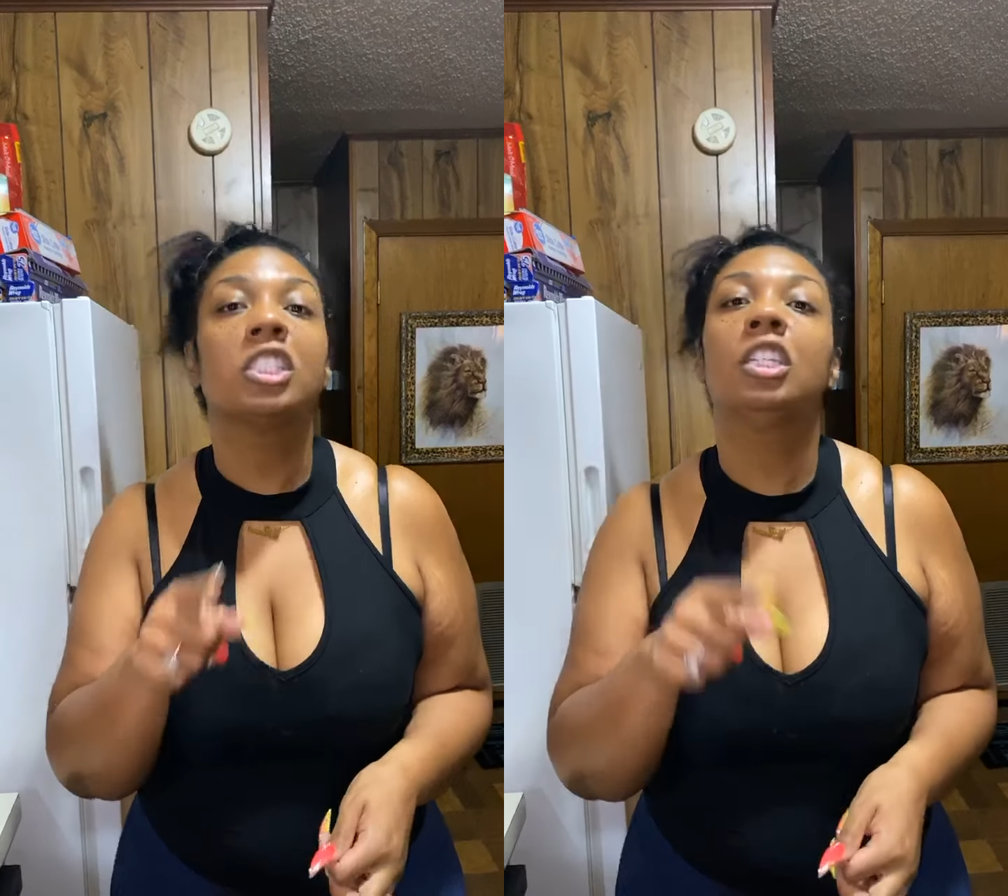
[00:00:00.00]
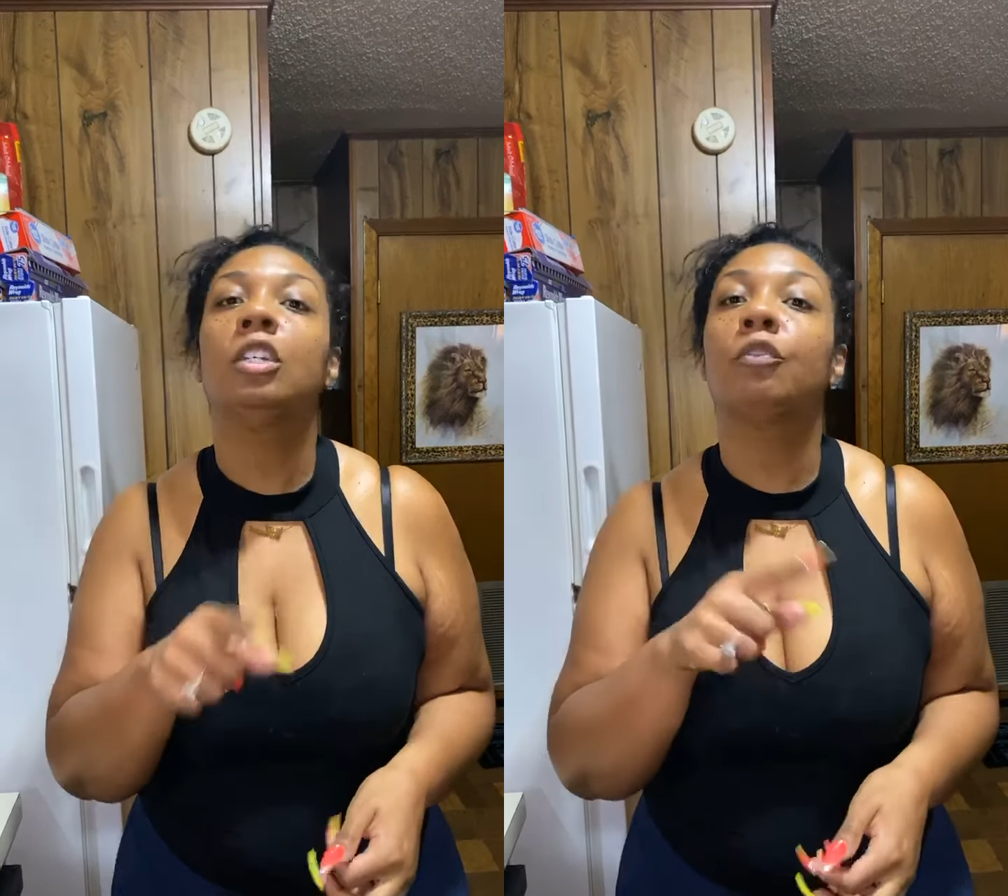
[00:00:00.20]

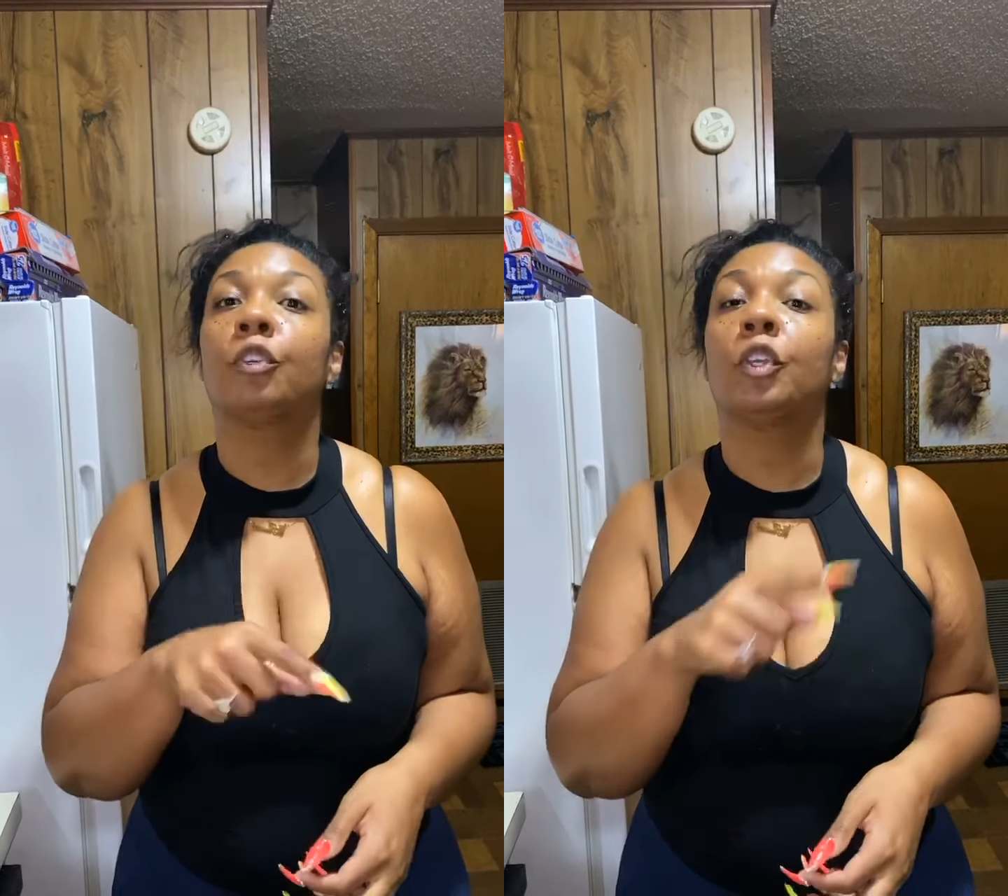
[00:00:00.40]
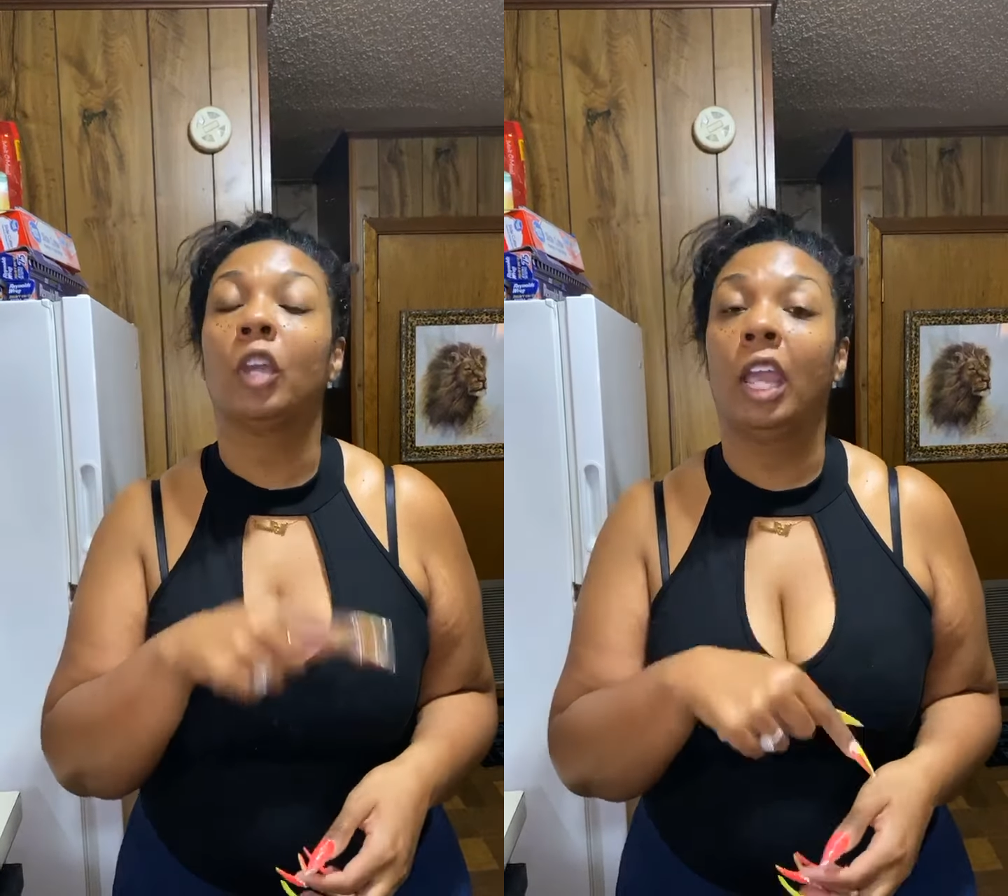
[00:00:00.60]
good for
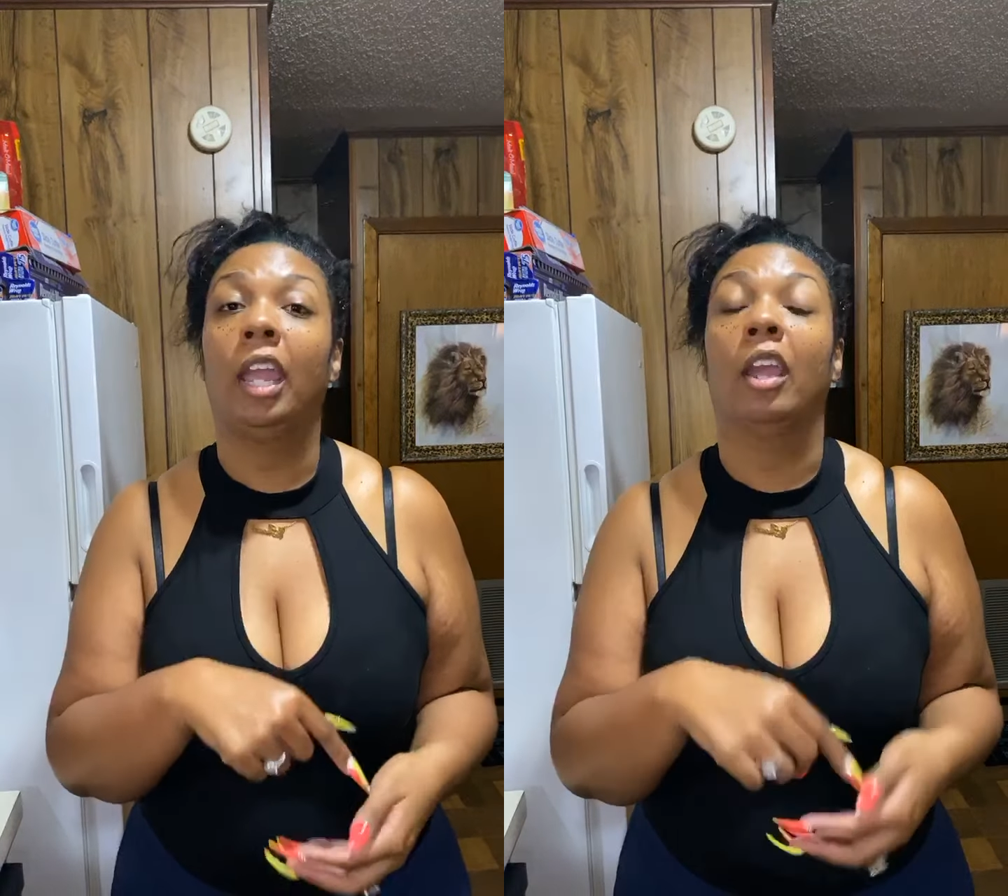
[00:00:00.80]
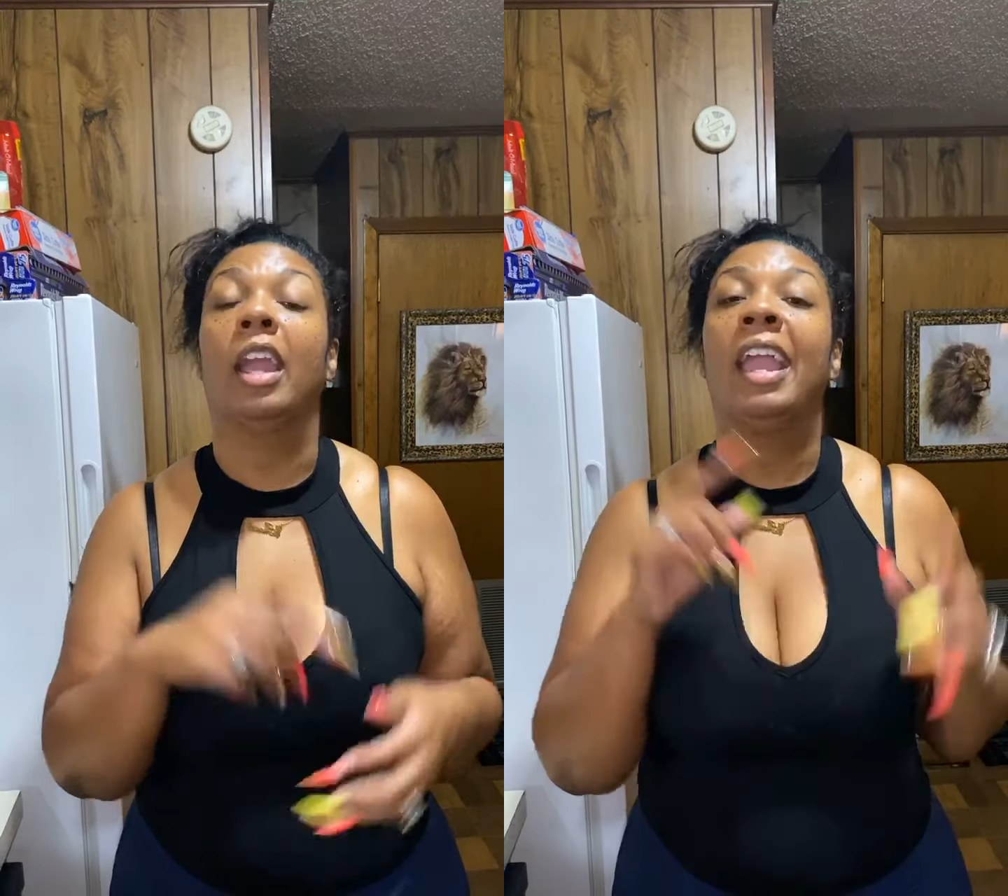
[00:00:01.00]
your
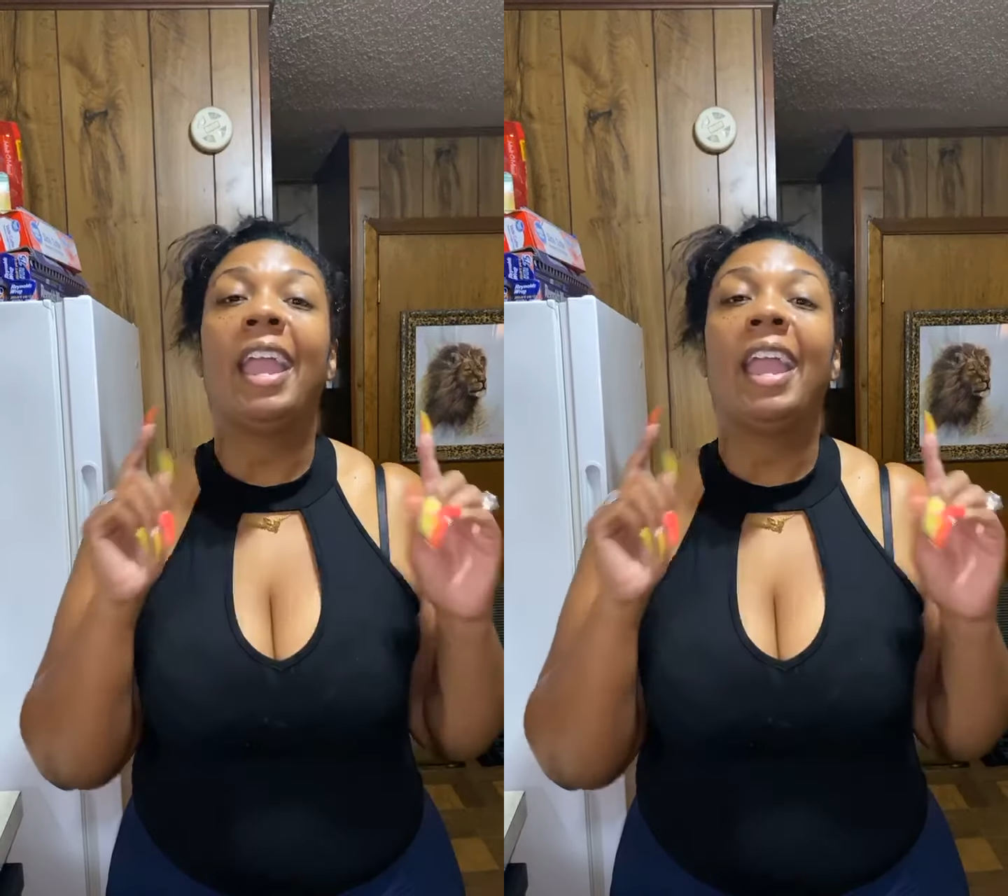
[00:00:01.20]
hair.